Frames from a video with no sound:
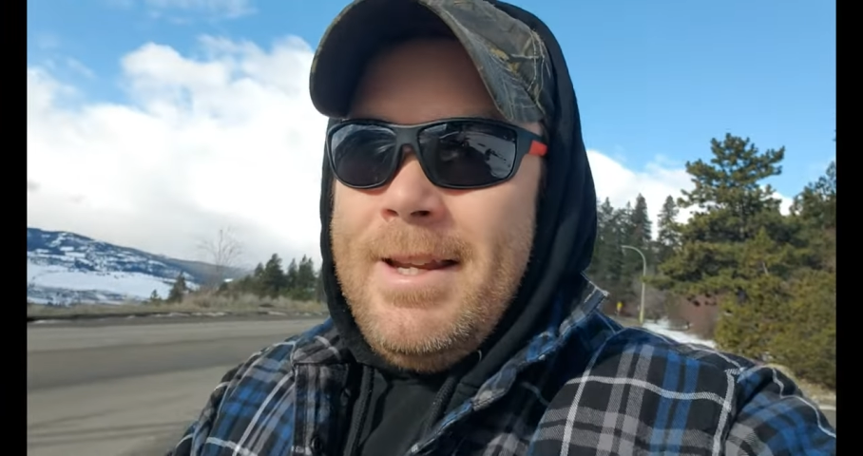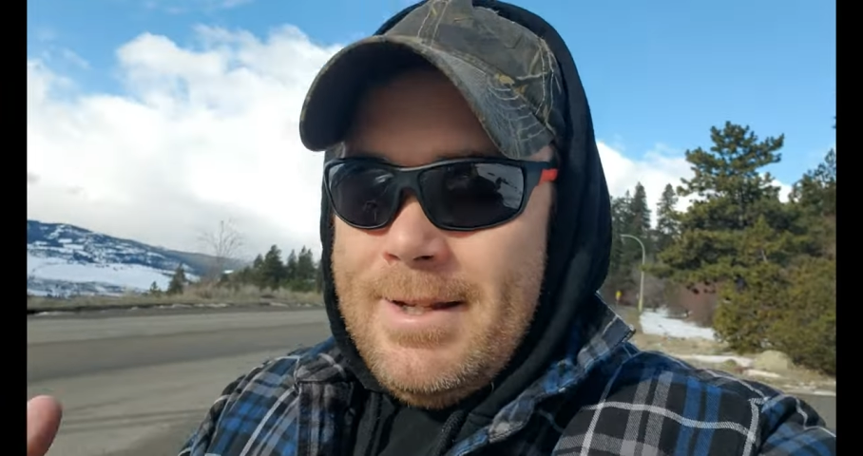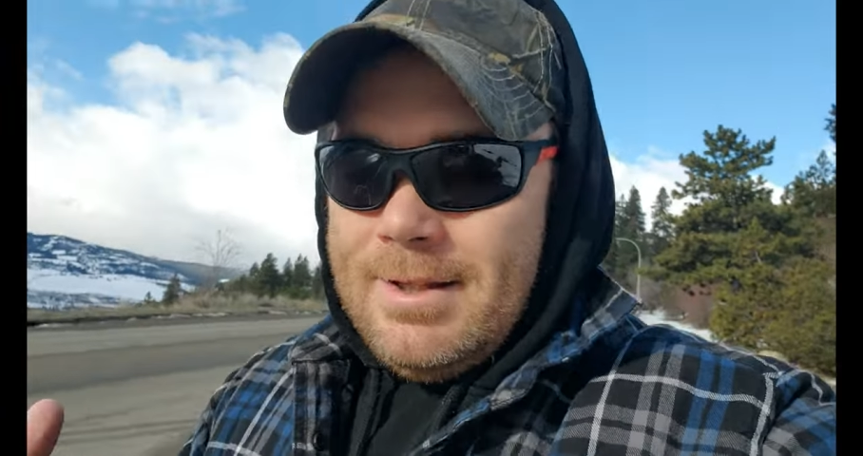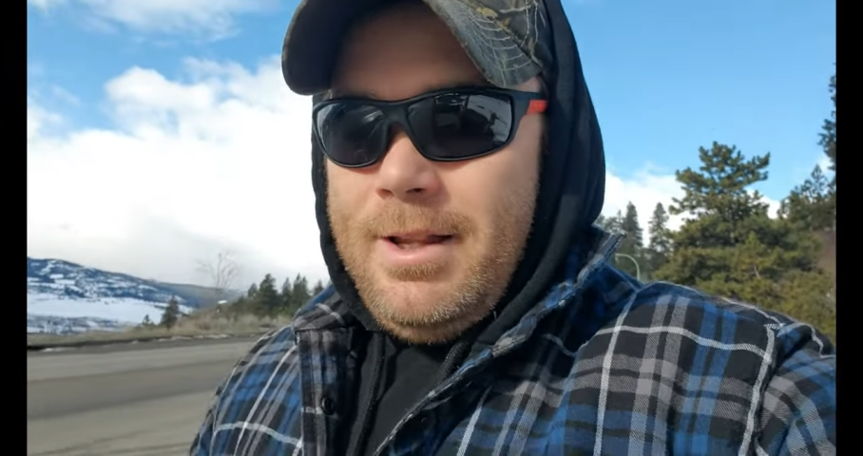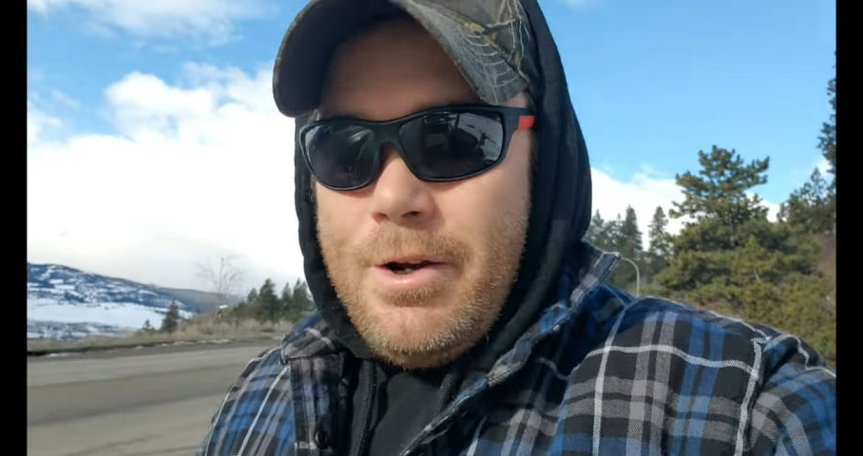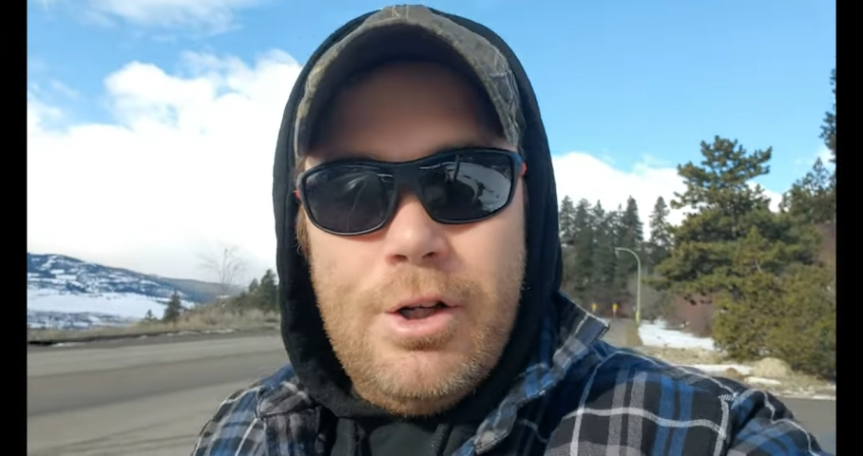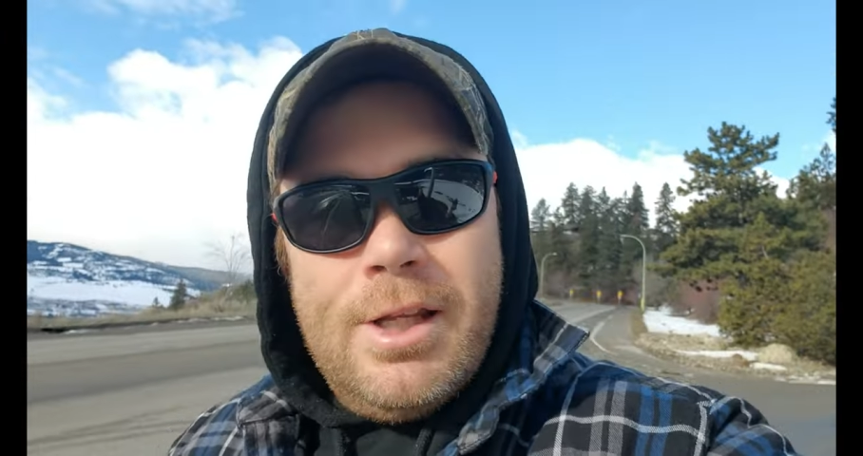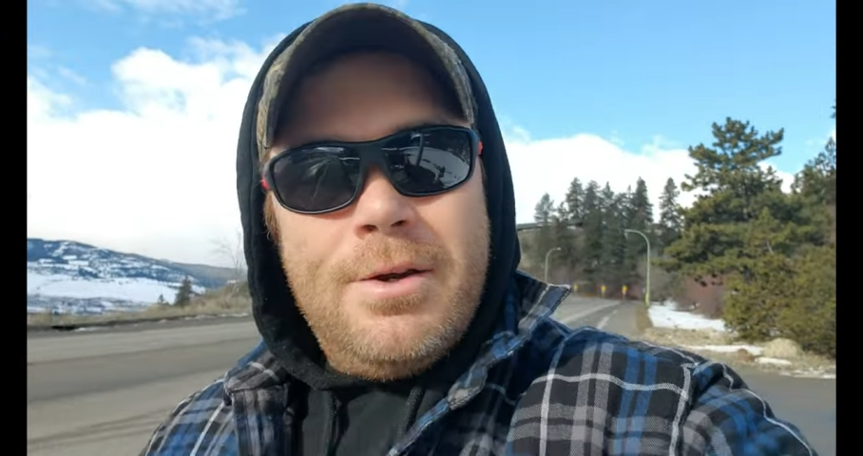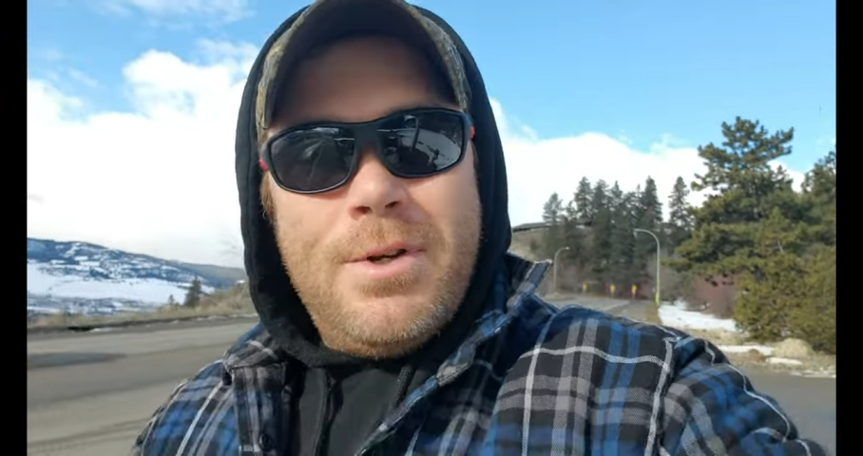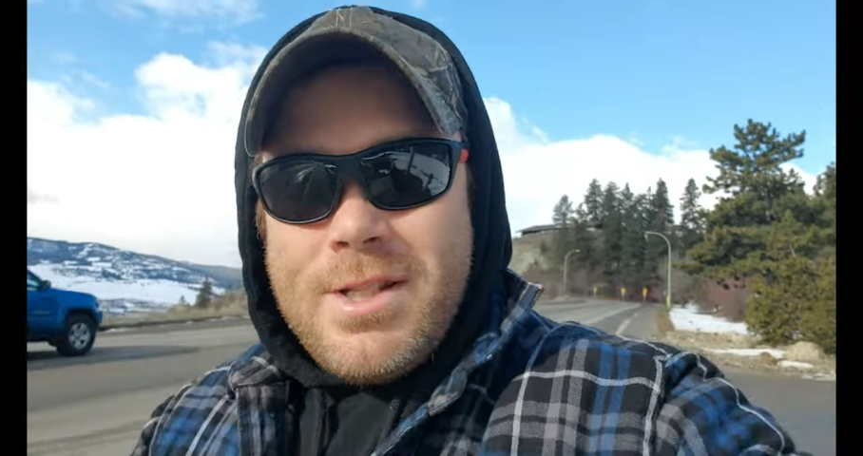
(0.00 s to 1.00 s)
It
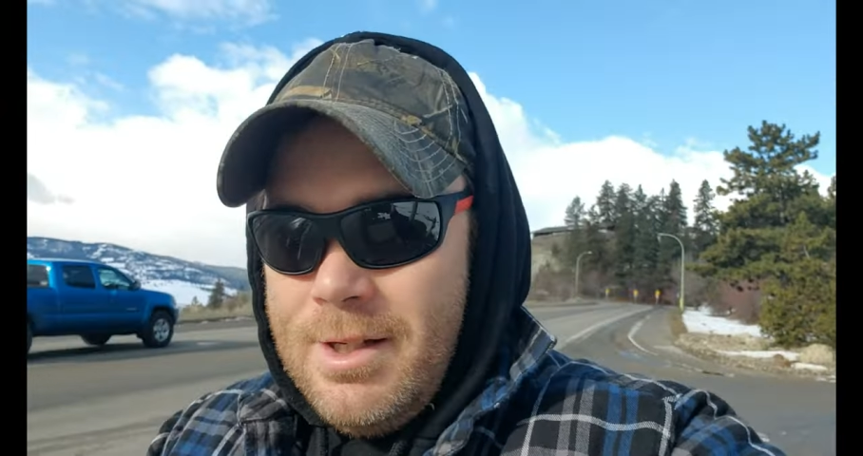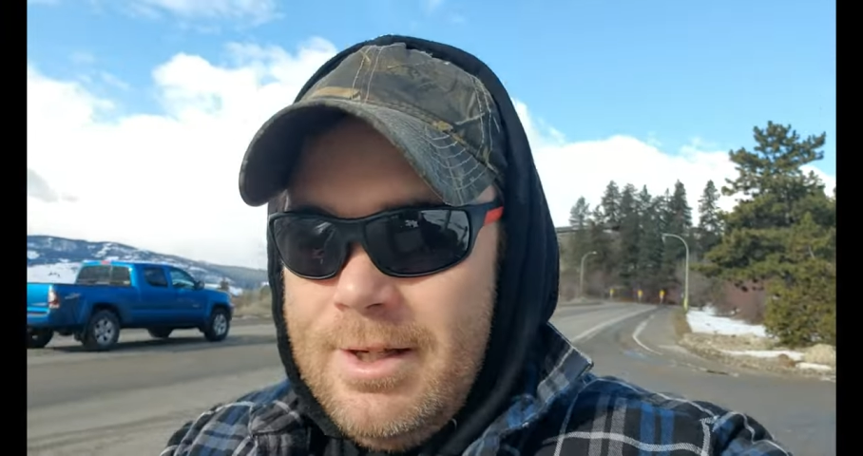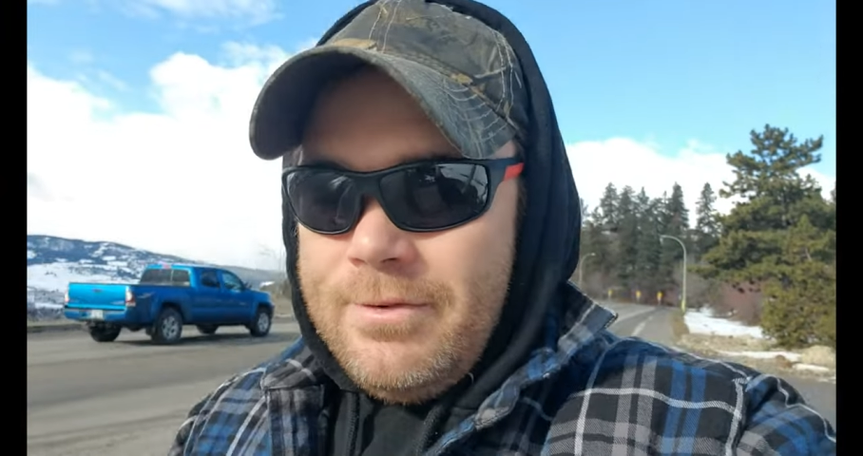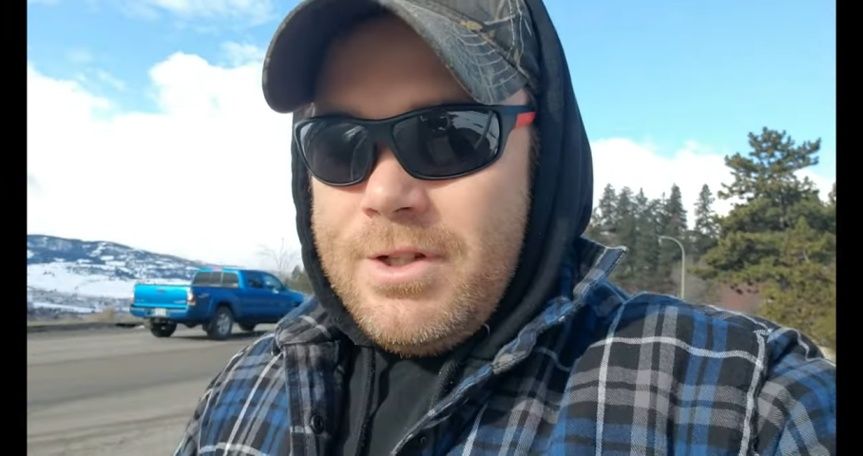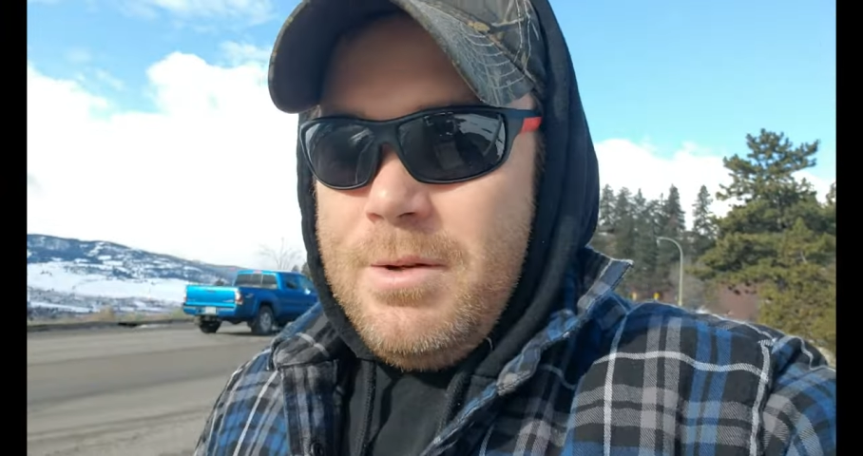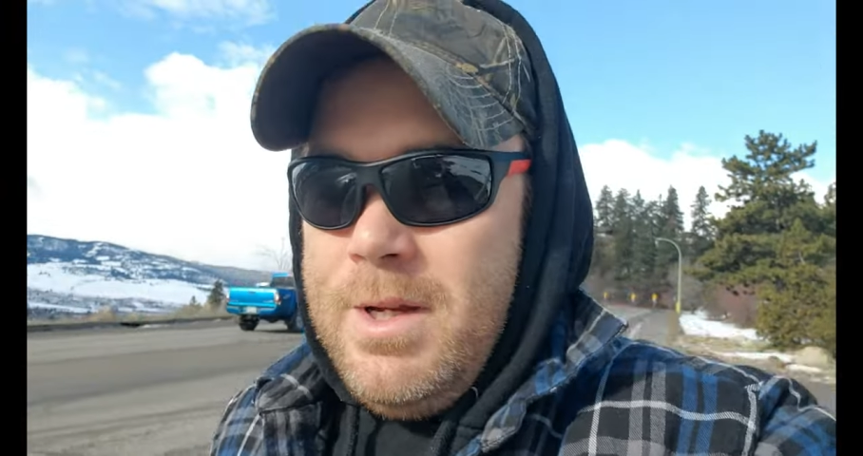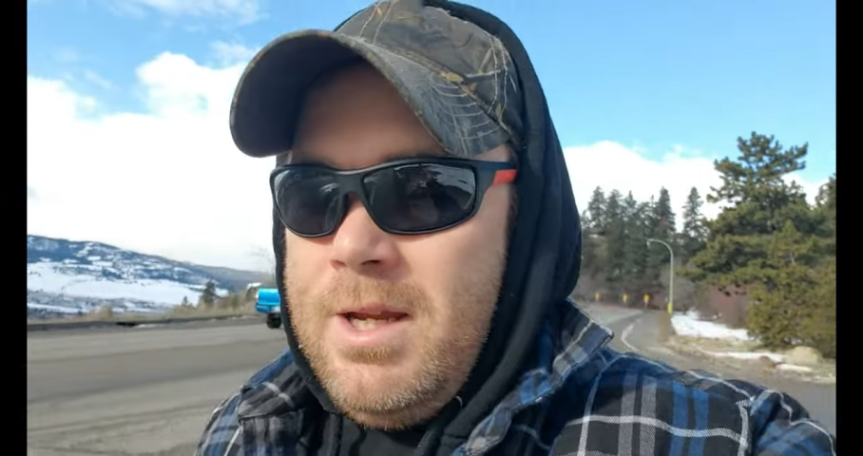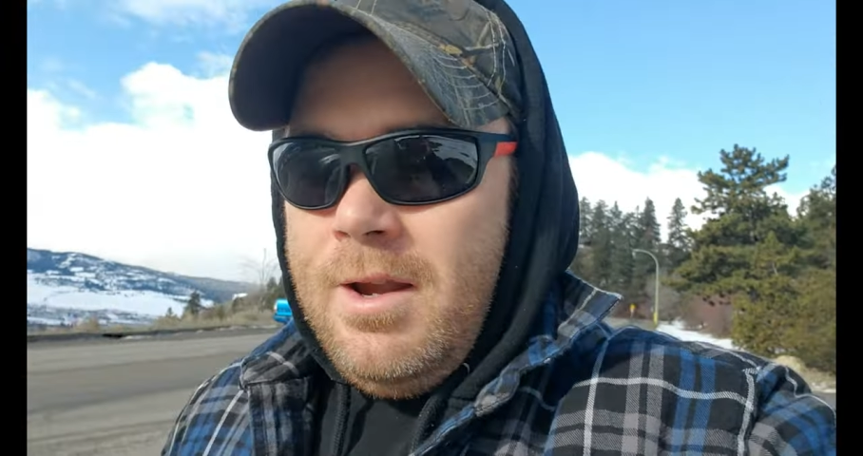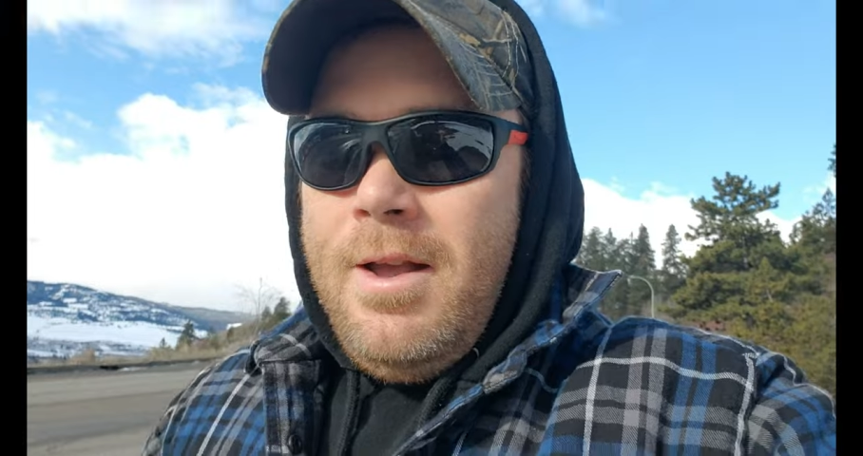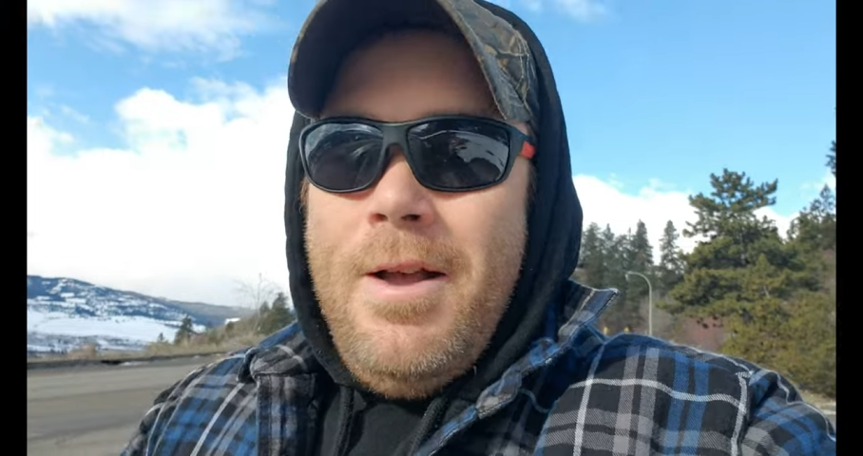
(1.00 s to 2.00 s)
literally was delivered to me